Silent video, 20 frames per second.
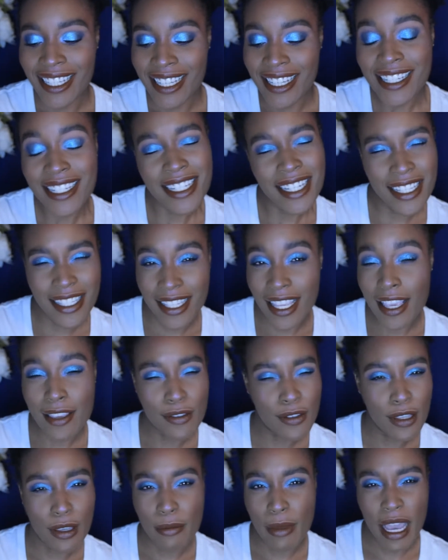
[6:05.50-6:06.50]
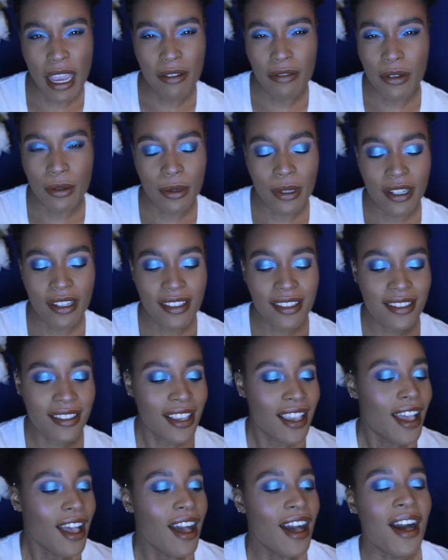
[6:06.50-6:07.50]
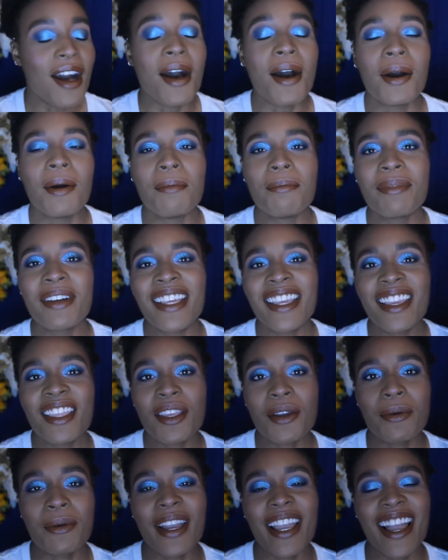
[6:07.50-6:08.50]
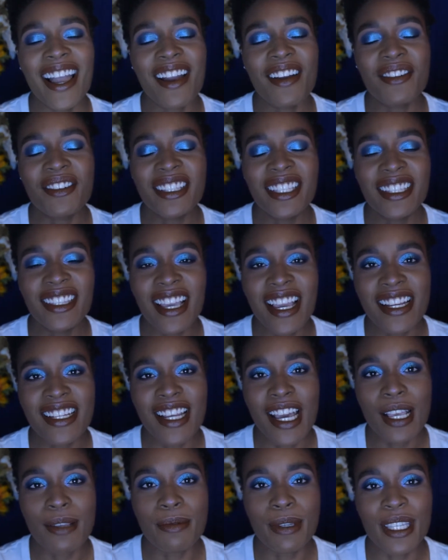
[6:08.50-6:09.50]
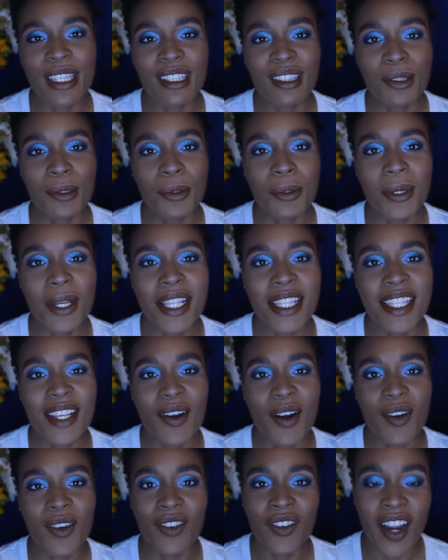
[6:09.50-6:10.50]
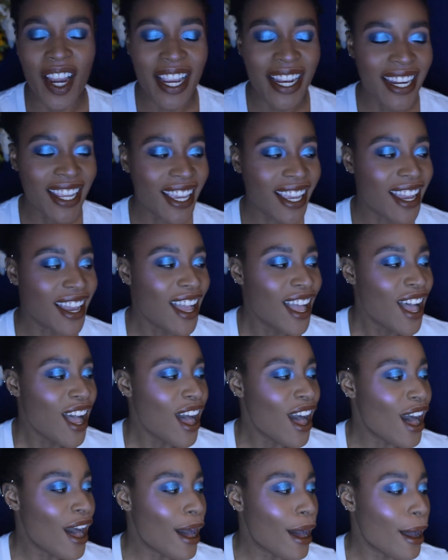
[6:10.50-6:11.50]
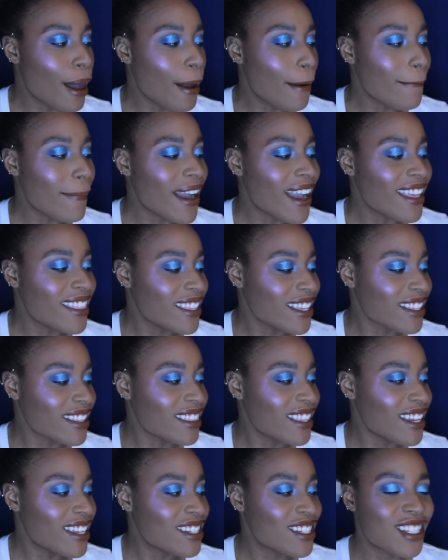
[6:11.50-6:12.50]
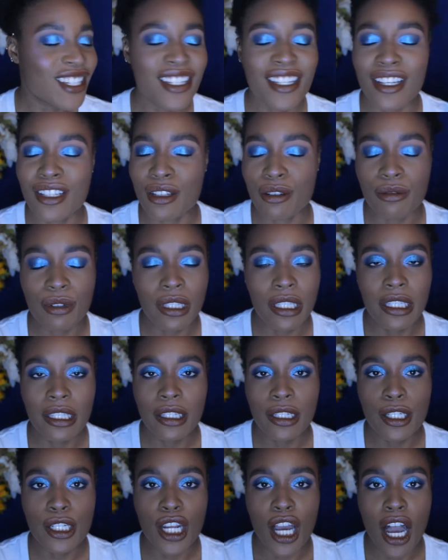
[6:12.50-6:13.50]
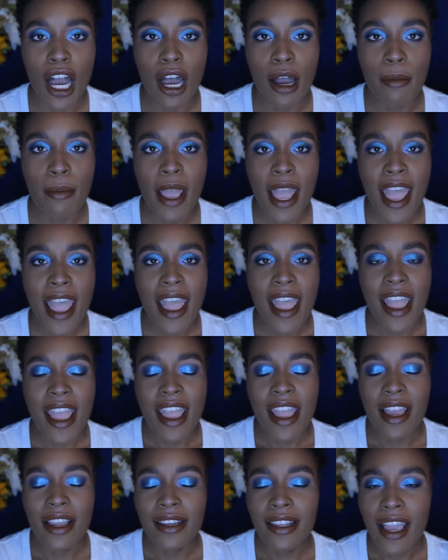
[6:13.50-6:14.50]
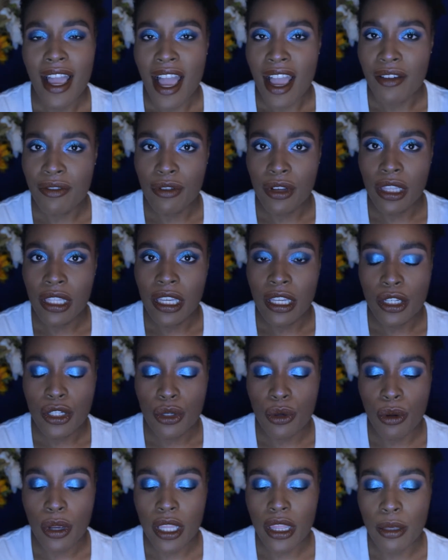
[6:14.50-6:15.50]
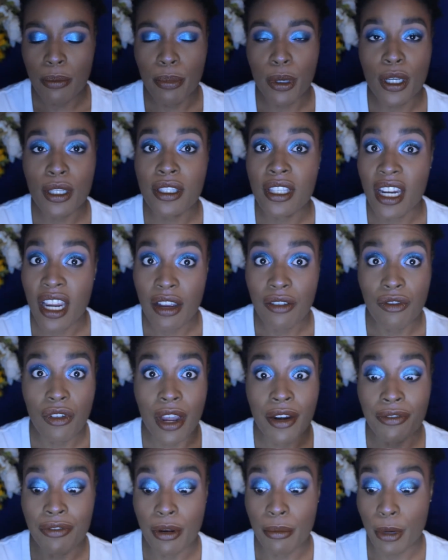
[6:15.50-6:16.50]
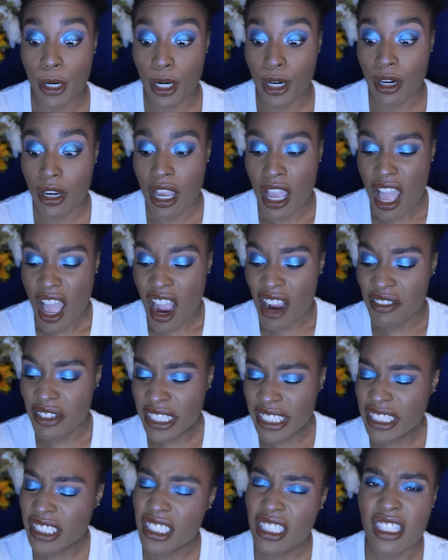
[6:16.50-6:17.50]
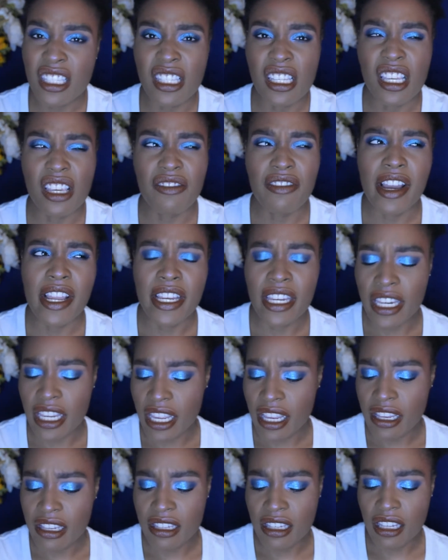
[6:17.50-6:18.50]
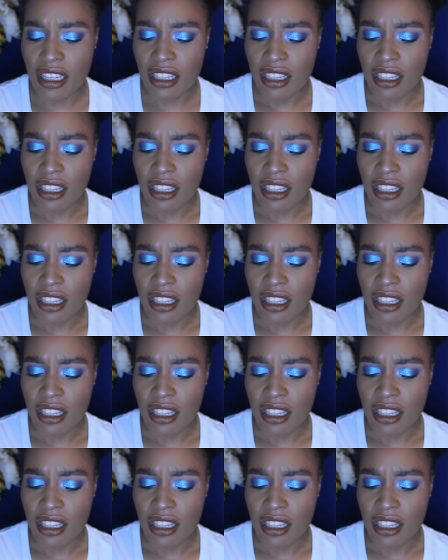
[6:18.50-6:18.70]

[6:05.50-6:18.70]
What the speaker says: she saves him afterwards. But either way, I really like Jasmine Guillory's writing. I think that she does a really good job, and yeah, I've really enjoyed the books that I've read from her. I really should see if I need